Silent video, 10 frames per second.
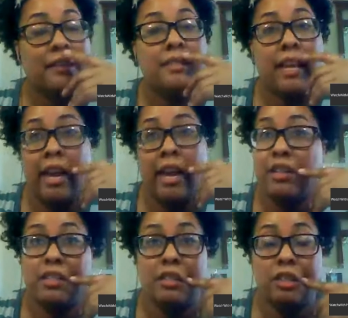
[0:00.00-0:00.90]
Yeah, I
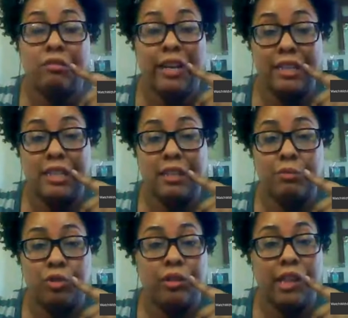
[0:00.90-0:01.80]
could see Harrison
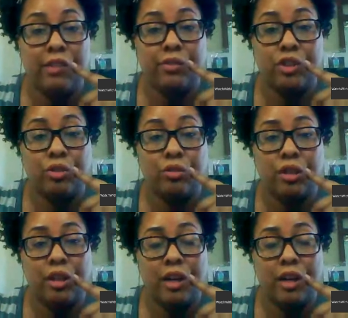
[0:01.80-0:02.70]
too. I could see them doing
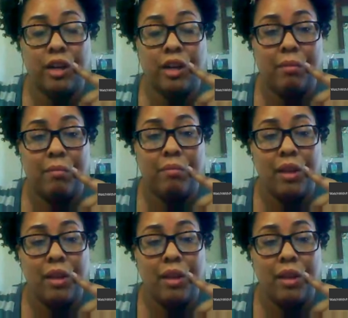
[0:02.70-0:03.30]
that for sure.